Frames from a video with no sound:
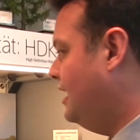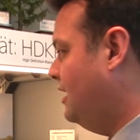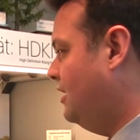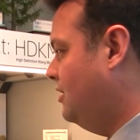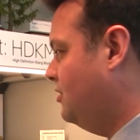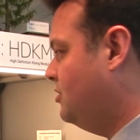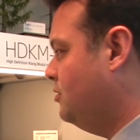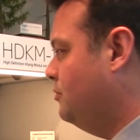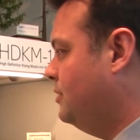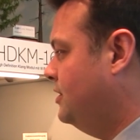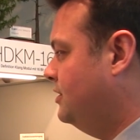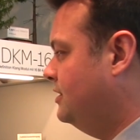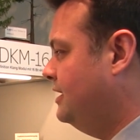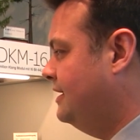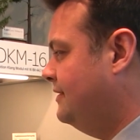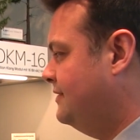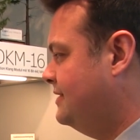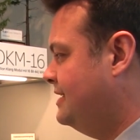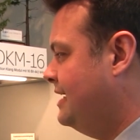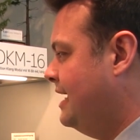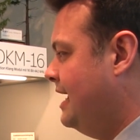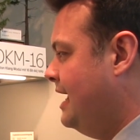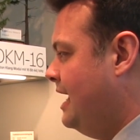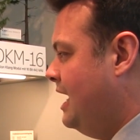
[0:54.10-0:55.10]

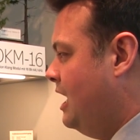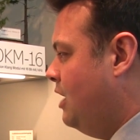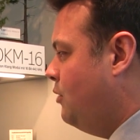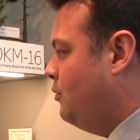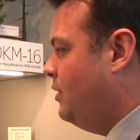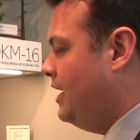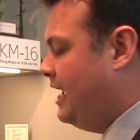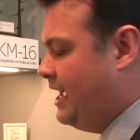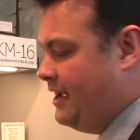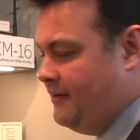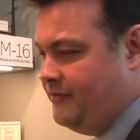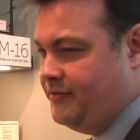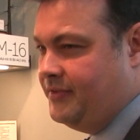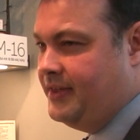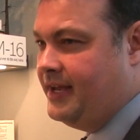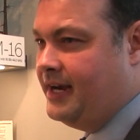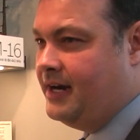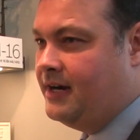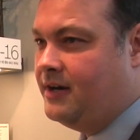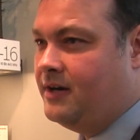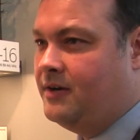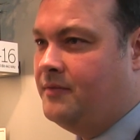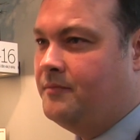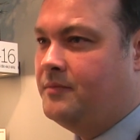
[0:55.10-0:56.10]
locomotives. We have
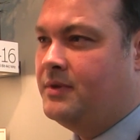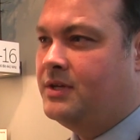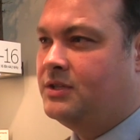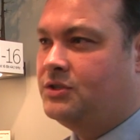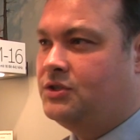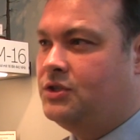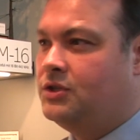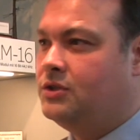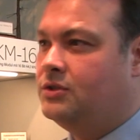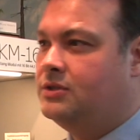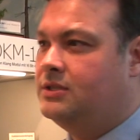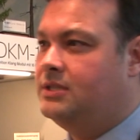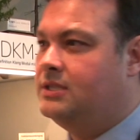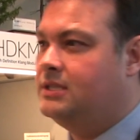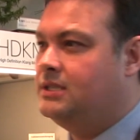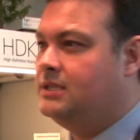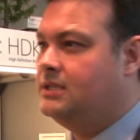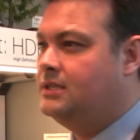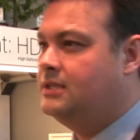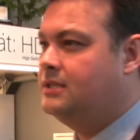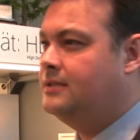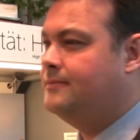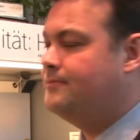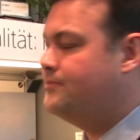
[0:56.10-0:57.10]
there
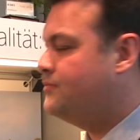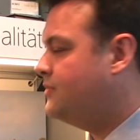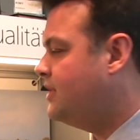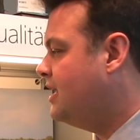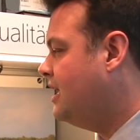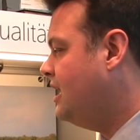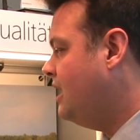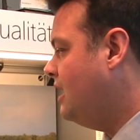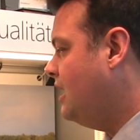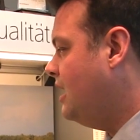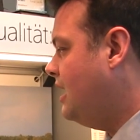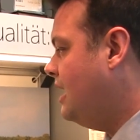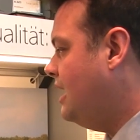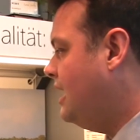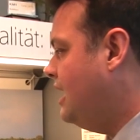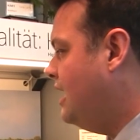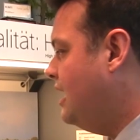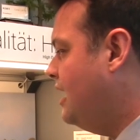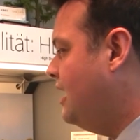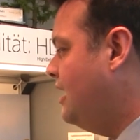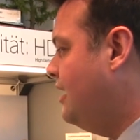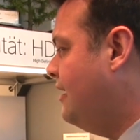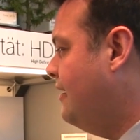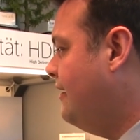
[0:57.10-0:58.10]
total
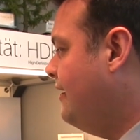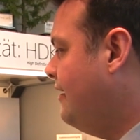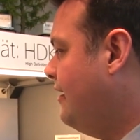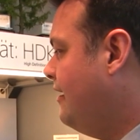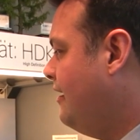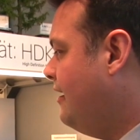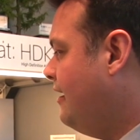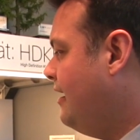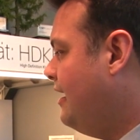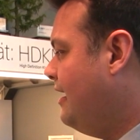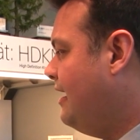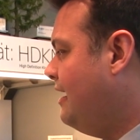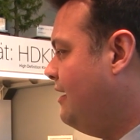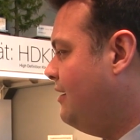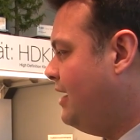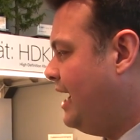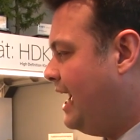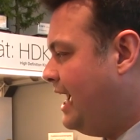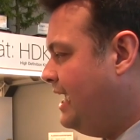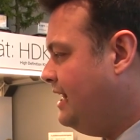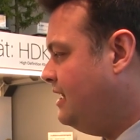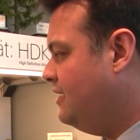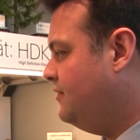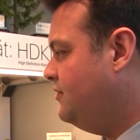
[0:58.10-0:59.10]
a
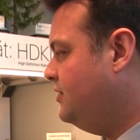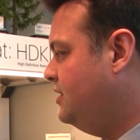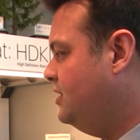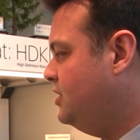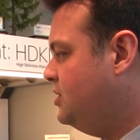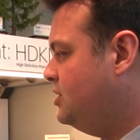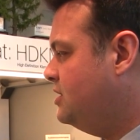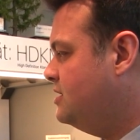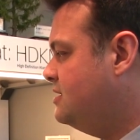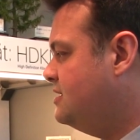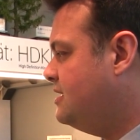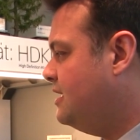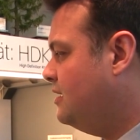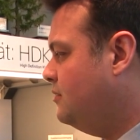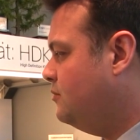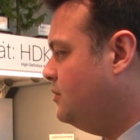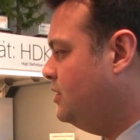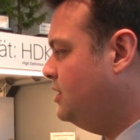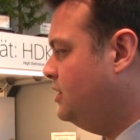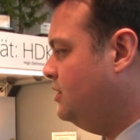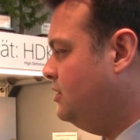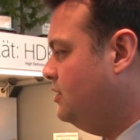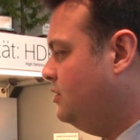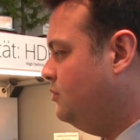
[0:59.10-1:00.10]
high-definition sound
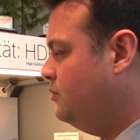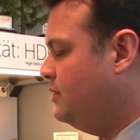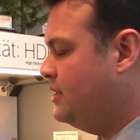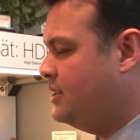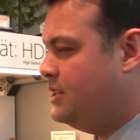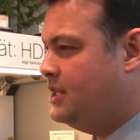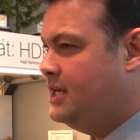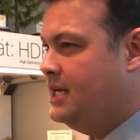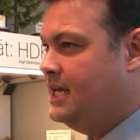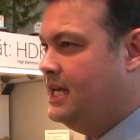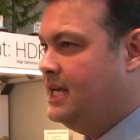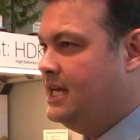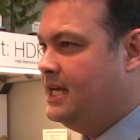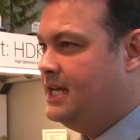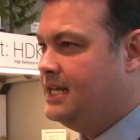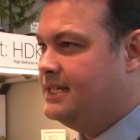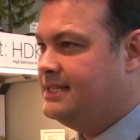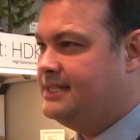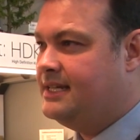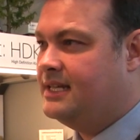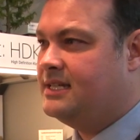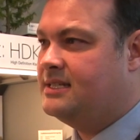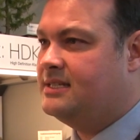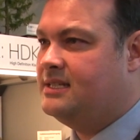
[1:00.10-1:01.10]
module with
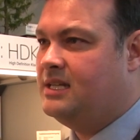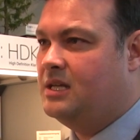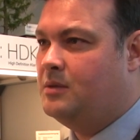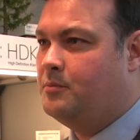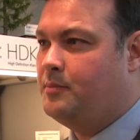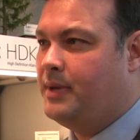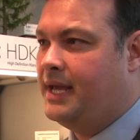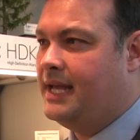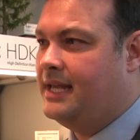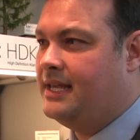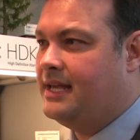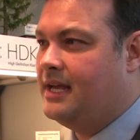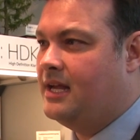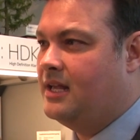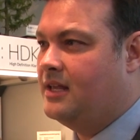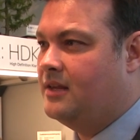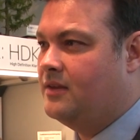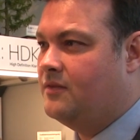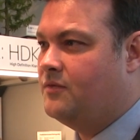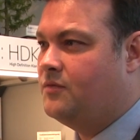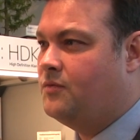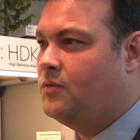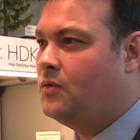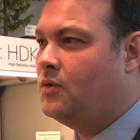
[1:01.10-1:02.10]
16-bit
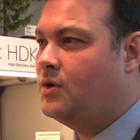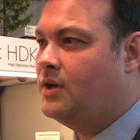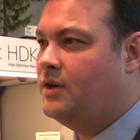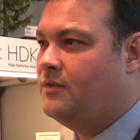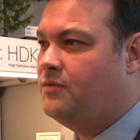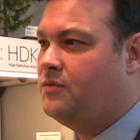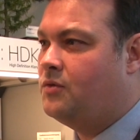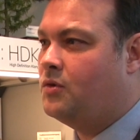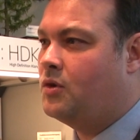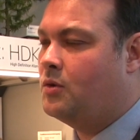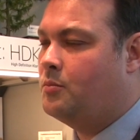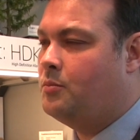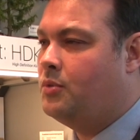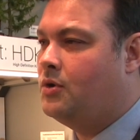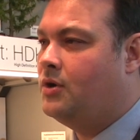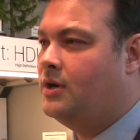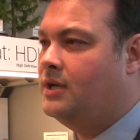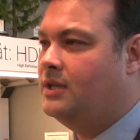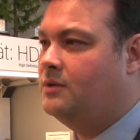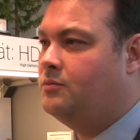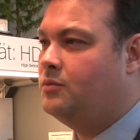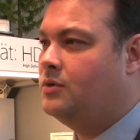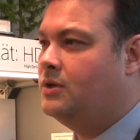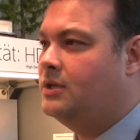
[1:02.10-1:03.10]
and
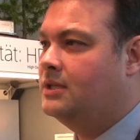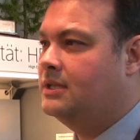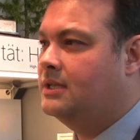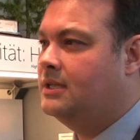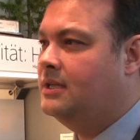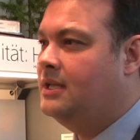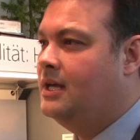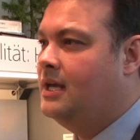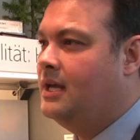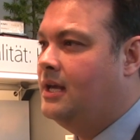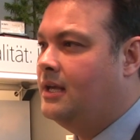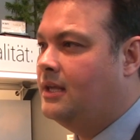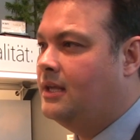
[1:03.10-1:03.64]
44.1